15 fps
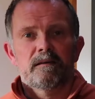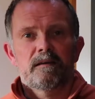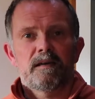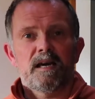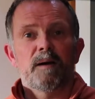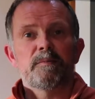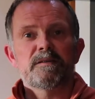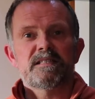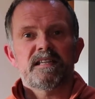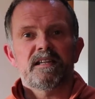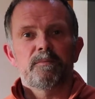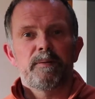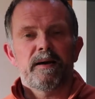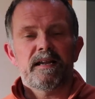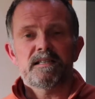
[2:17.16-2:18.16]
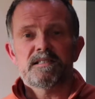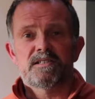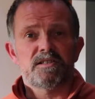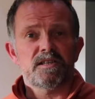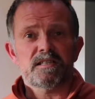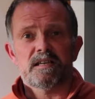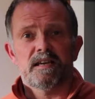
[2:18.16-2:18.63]
Carbon steel pans,
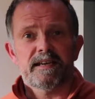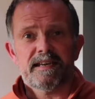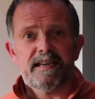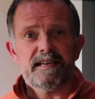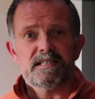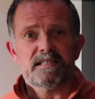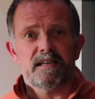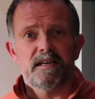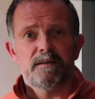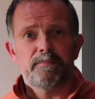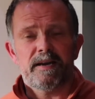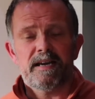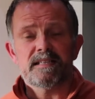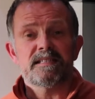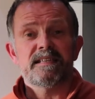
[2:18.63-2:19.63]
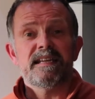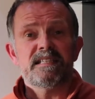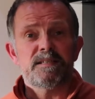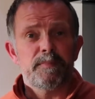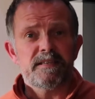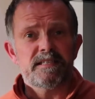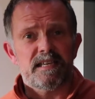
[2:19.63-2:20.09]
just like cast iron pans, need
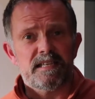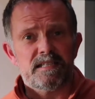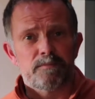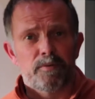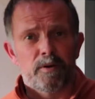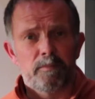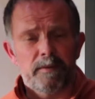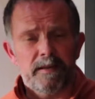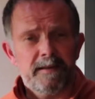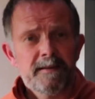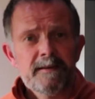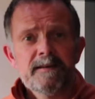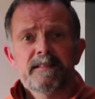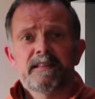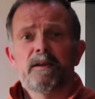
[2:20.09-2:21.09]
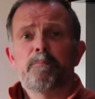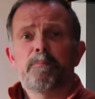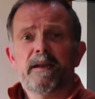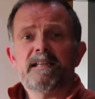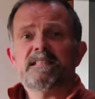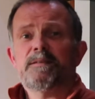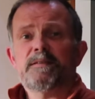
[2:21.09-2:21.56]
to be seasoned properly. There are
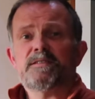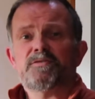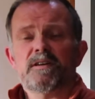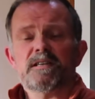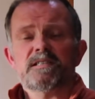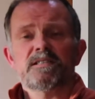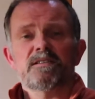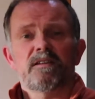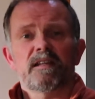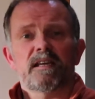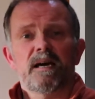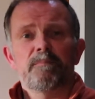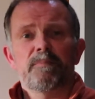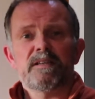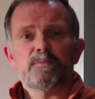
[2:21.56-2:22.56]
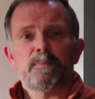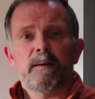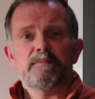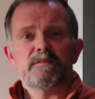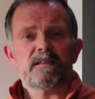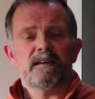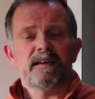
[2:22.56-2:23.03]
plenty of instructions on the company's
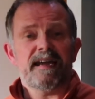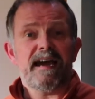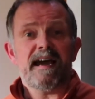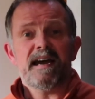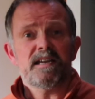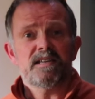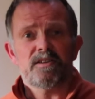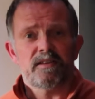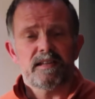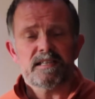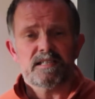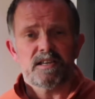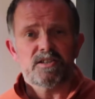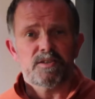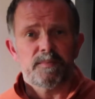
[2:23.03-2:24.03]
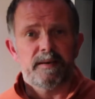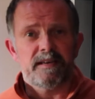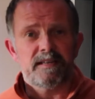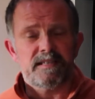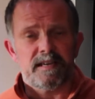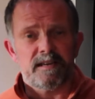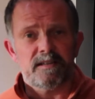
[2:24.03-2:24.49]
website and on their social
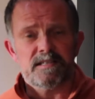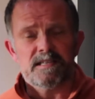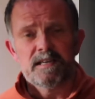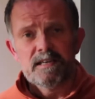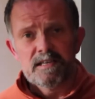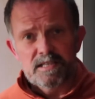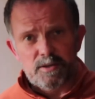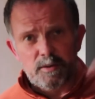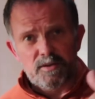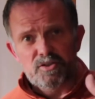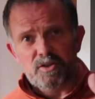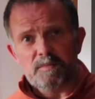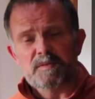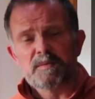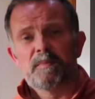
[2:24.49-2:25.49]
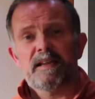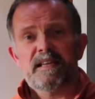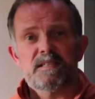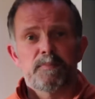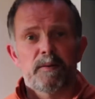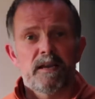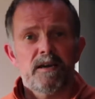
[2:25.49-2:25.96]
media channels, so I'll drop some
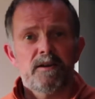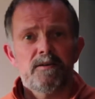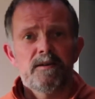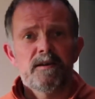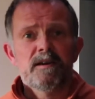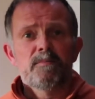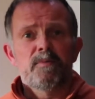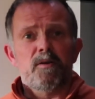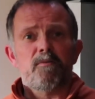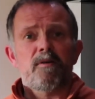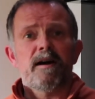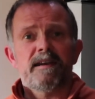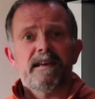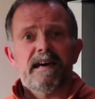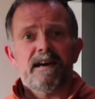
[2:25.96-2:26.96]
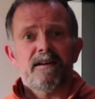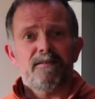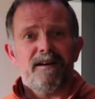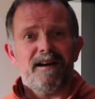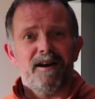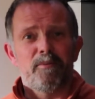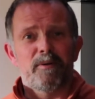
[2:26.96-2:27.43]
links below. But right
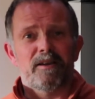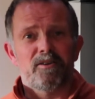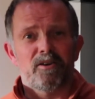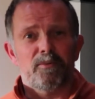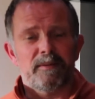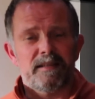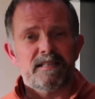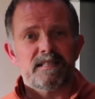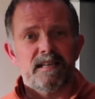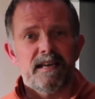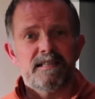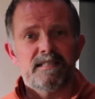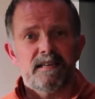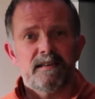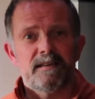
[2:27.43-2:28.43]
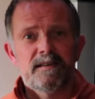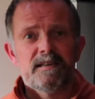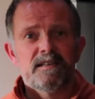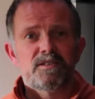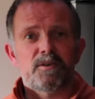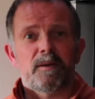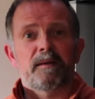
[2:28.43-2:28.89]
now, I want to cook with this later,
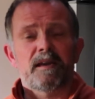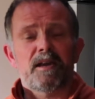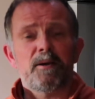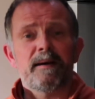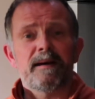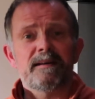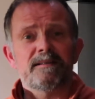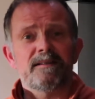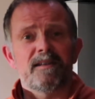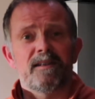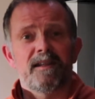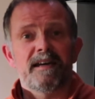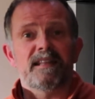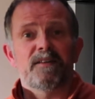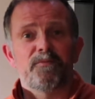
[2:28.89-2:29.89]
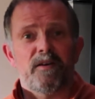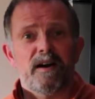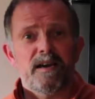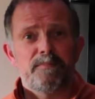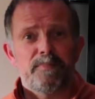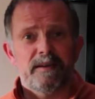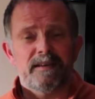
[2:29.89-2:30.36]
so I'm going to go out, light the
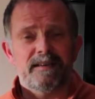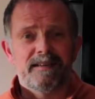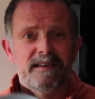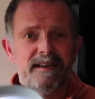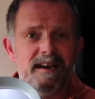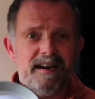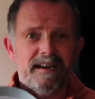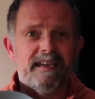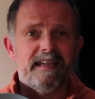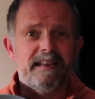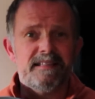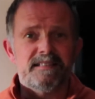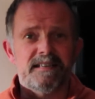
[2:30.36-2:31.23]
fire pit and get it